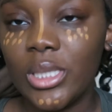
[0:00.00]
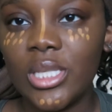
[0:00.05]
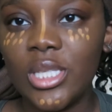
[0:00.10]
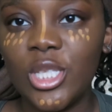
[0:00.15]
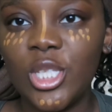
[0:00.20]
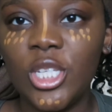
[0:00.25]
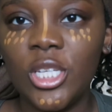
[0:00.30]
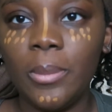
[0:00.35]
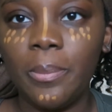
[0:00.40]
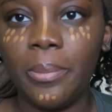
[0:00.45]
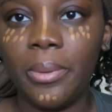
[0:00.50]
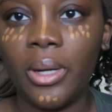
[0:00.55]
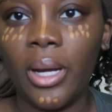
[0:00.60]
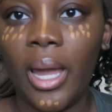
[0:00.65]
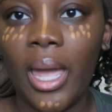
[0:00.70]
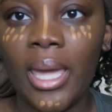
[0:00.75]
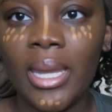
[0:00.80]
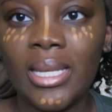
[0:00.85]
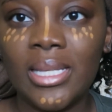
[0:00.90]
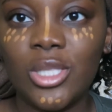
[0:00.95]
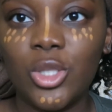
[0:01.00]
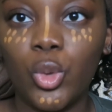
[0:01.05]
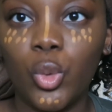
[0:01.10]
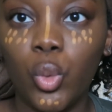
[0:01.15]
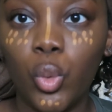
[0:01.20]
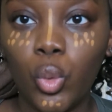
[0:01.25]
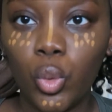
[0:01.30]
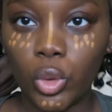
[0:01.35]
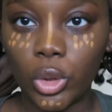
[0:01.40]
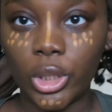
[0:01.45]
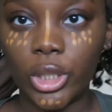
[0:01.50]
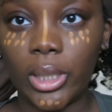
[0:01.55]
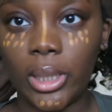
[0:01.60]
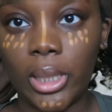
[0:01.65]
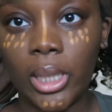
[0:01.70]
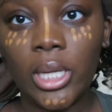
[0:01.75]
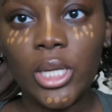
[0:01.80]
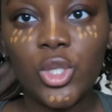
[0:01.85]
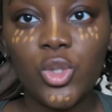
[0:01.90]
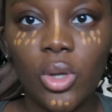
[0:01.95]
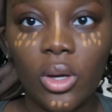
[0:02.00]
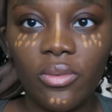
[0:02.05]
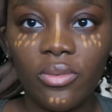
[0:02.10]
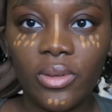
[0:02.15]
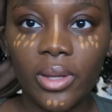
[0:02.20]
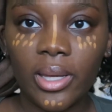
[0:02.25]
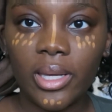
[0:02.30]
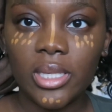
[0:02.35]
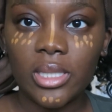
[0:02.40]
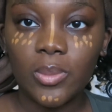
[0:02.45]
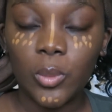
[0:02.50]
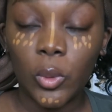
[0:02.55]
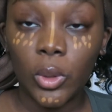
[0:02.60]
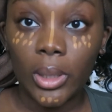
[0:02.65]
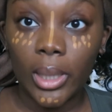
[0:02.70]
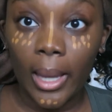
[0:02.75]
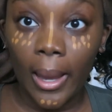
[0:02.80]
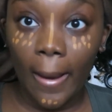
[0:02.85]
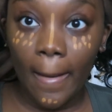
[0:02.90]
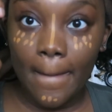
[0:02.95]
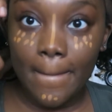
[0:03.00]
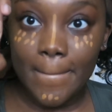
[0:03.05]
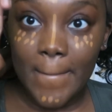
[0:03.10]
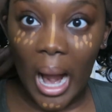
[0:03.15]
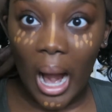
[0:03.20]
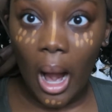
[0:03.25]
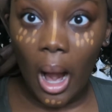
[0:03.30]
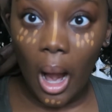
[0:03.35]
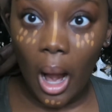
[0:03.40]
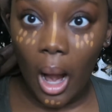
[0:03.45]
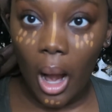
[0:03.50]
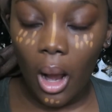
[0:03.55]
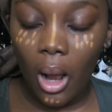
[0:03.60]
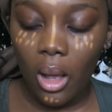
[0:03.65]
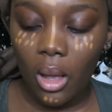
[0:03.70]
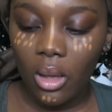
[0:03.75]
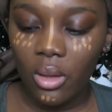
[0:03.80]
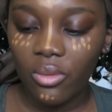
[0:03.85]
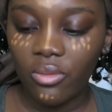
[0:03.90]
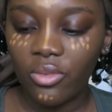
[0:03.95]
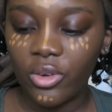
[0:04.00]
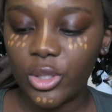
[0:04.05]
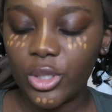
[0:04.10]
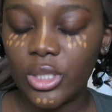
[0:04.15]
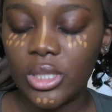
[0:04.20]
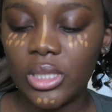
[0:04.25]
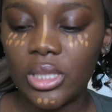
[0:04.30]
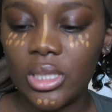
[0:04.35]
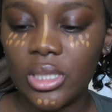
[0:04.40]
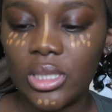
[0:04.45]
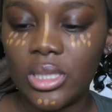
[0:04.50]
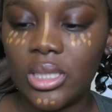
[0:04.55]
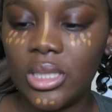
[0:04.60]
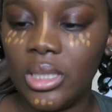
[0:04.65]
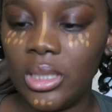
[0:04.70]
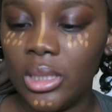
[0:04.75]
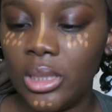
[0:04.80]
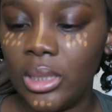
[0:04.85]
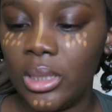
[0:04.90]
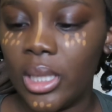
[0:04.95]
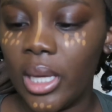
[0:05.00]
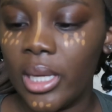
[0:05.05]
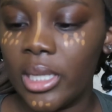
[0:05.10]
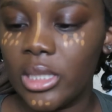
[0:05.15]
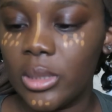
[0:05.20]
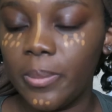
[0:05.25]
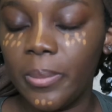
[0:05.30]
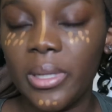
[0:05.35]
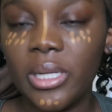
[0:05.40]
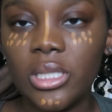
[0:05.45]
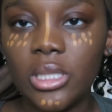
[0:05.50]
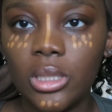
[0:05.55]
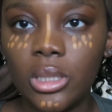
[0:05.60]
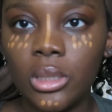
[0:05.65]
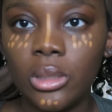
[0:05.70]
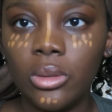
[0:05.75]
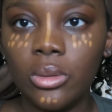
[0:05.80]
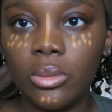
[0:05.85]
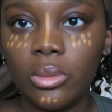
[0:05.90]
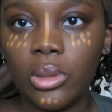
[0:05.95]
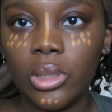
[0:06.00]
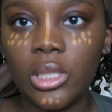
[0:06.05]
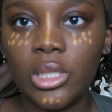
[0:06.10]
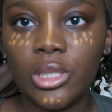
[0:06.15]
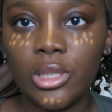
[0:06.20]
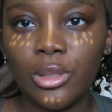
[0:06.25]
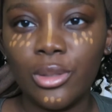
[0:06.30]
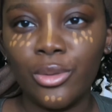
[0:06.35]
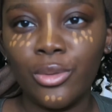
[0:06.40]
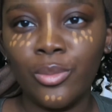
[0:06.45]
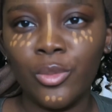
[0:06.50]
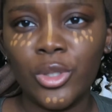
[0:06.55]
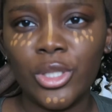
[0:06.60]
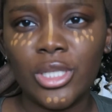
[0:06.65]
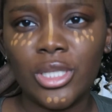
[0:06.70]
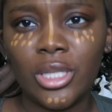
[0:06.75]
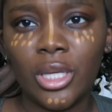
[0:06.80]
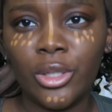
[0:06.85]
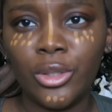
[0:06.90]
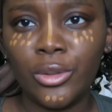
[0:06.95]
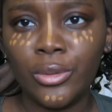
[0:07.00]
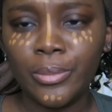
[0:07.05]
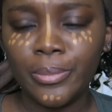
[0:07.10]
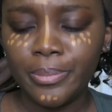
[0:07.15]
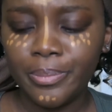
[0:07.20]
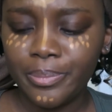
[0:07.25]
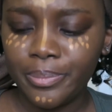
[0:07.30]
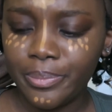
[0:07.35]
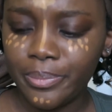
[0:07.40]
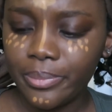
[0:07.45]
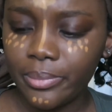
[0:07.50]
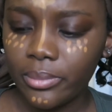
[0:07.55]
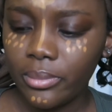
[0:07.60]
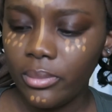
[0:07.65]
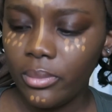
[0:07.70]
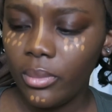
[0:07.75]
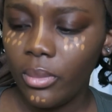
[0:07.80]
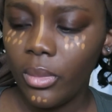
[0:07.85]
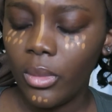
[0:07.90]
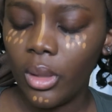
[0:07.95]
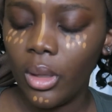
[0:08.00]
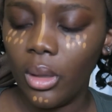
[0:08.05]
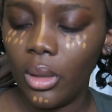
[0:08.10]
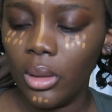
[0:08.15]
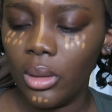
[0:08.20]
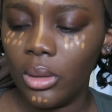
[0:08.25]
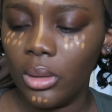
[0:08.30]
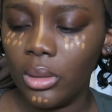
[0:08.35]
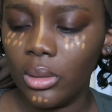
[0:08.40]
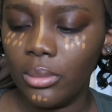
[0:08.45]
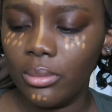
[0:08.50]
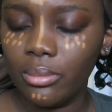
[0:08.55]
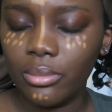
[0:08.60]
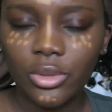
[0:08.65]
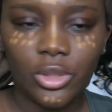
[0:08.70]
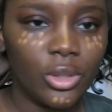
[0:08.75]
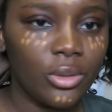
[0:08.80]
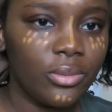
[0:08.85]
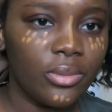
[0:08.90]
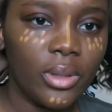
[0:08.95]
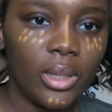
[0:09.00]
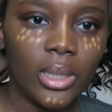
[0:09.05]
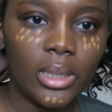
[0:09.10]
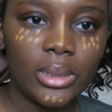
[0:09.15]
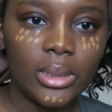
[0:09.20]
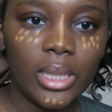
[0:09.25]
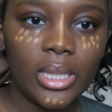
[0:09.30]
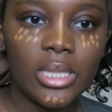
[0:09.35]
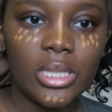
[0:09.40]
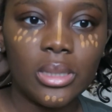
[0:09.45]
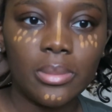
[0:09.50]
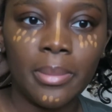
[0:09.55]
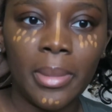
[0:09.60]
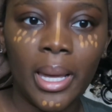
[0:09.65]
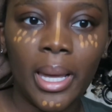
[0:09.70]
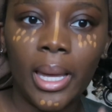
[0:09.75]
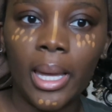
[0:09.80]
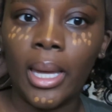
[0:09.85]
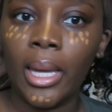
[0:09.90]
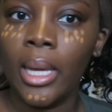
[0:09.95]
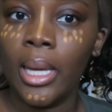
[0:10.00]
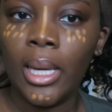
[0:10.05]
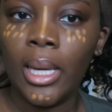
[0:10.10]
it's deeper and it's cooler. So I feel like it's more like versus the espresso is a little more subtle. Um, so far, that's my